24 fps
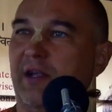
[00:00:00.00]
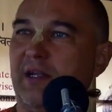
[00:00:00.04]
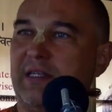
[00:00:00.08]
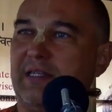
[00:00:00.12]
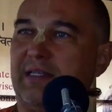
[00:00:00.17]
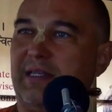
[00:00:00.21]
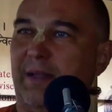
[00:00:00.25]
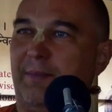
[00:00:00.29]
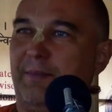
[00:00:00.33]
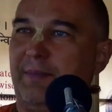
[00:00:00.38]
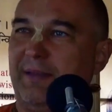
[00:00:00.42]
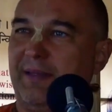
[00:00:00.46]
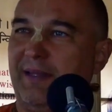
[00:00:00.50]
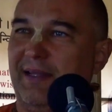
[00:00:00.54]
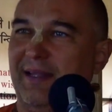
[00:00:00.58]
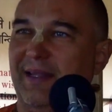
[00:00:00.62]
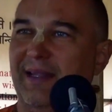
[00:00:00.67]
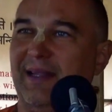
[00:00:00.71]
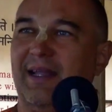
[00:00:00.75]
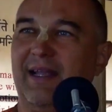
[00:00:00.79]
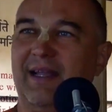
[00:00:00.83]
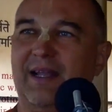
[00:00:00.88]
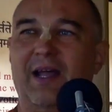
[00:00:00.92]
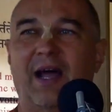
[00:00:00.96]
accept.
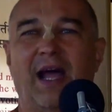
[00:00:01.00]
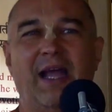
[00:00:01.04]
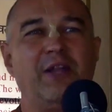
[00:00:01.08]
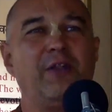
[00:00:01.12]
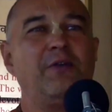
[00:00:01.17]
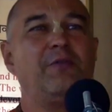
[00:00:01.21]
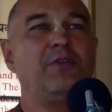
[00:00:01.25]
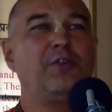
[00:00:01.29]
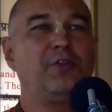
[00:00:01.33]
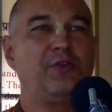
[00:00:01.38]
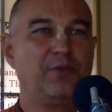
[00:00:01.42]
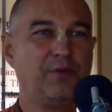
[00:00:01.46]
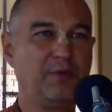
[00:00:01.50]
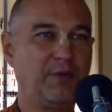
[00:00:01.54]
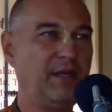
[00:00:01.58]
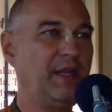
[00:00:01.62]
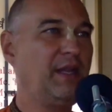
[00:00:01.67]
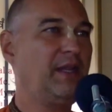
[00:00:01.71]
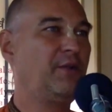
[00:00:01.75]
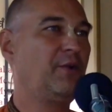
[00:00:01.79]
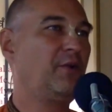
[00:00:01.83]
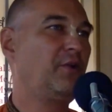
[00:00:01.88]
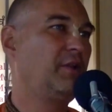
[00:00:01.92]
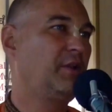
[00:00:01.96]
Now I don't want to
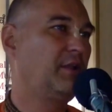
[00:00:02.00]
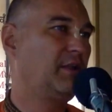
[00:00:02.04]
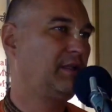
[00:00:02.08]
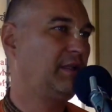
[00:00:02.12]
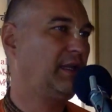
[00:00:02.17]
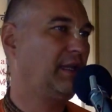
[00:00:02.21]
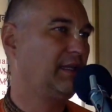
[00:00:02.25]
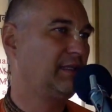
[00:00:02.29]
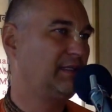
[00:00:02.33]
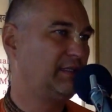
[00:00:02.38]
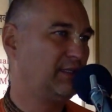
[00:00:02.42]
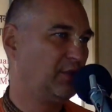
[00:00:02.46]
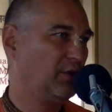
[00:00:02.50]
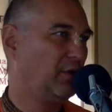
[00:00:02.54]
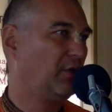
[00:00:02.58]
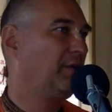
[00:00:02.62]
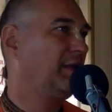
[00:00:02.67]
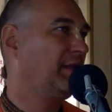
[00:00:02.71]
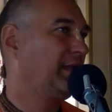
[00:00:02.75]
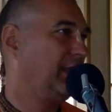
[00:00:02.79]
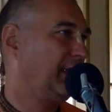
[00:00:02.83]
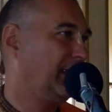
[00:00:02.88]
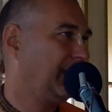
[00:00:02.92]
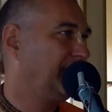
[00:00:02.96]
read all the text, you
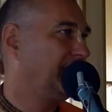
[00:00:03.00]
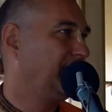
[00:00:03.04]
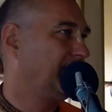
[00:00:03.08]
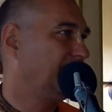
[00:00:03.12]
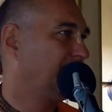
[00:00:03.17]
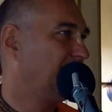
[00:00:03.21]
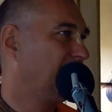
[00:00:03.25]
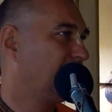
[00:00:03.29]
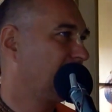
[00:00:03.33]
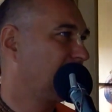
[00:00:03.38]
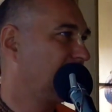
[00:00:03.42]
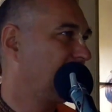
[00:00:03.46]
already read it, no?